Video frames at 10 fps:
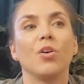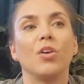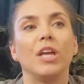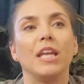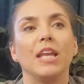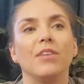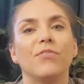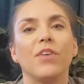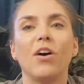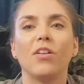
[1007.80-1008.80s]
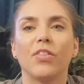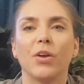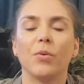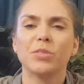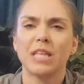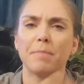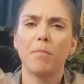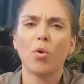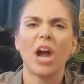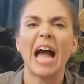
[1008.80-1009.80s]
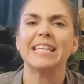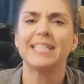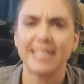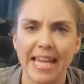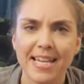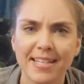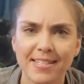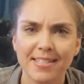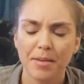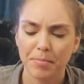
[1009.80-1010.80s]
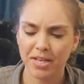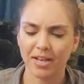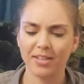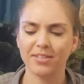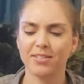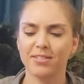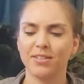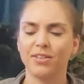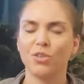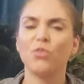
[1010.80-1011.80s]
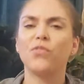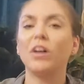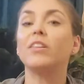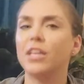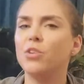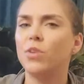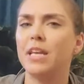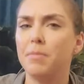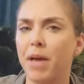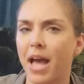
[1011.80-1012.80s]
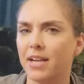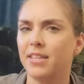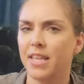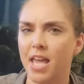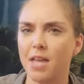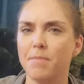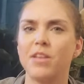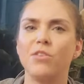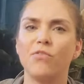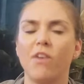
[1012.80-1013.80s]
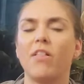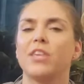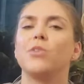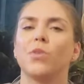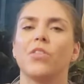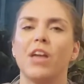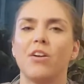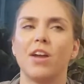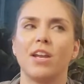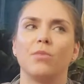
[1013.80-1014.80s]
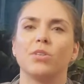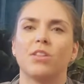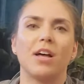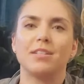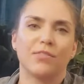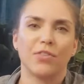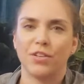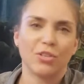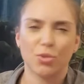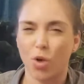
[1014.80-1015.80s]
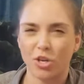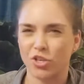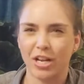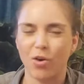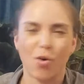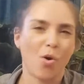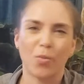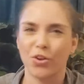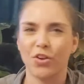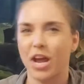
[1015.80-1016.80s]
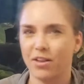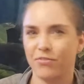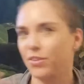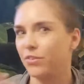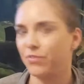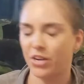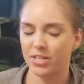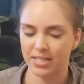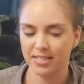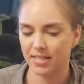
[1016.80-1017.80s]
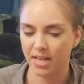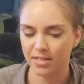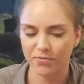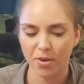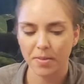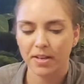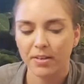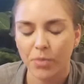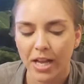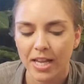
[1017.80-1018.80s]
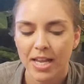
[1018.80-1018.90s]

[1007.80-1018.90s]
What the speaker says: It felt that it was like more high stakes because you felt like you could impact the game and you felt like you were there, and it was a lot different than just watching it at home where you kind of feel very disconnected from it in a way.